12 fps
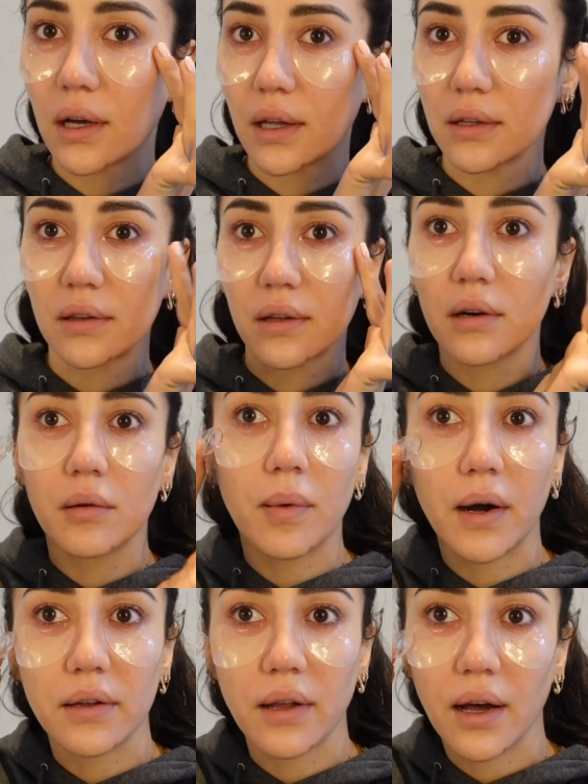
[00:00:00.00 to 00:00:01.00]
and the thinner
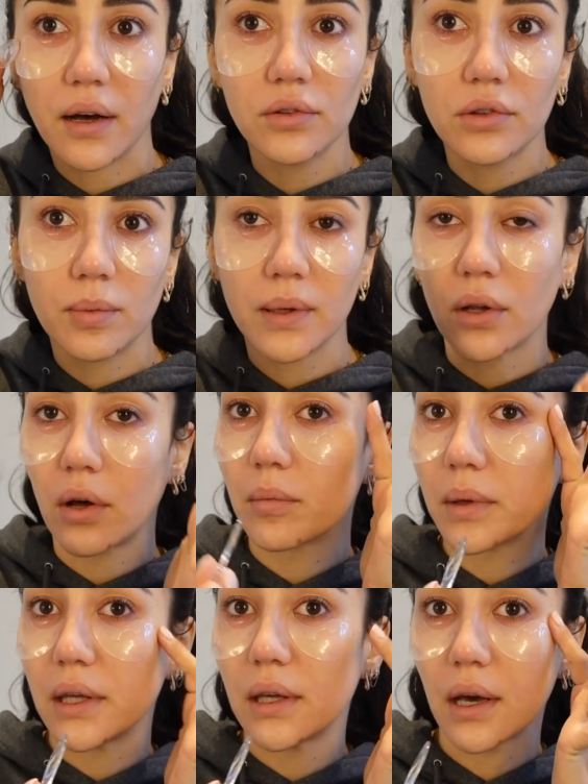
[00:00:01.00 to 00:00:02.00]
part out, but not
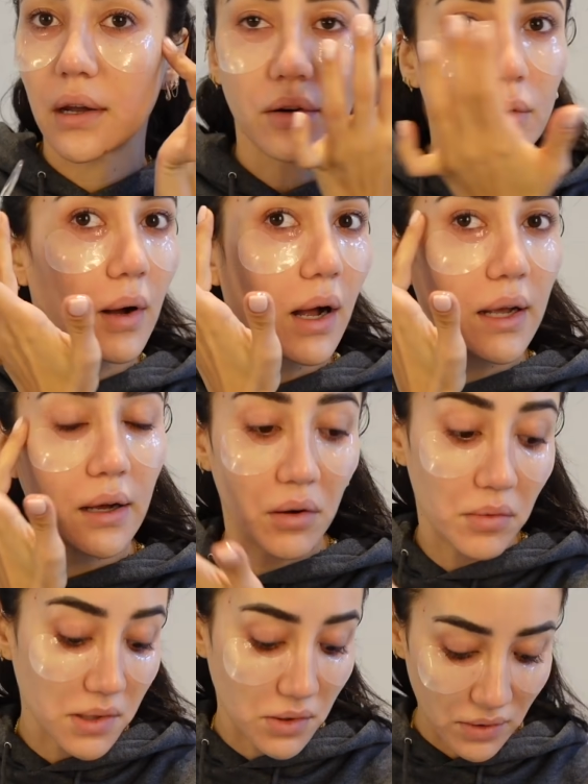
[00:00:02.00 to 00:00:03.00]
me. I don't know why. I
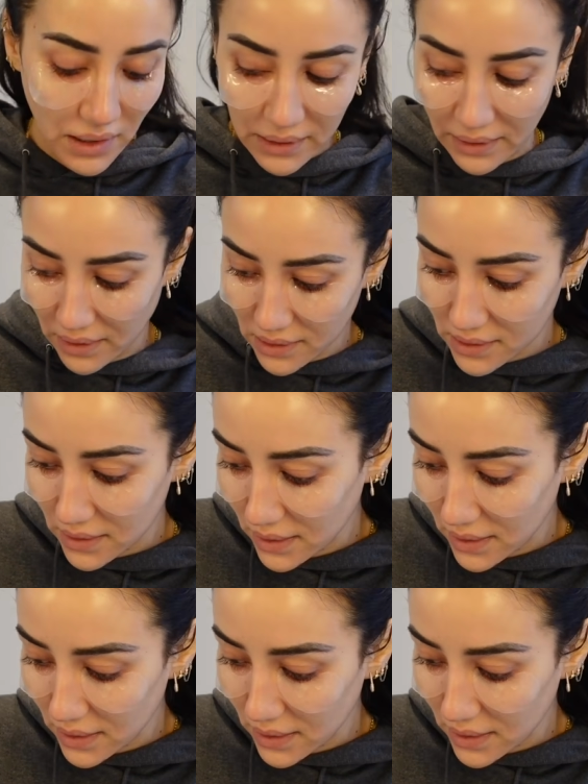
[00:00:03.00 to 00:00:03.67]
always do it like this.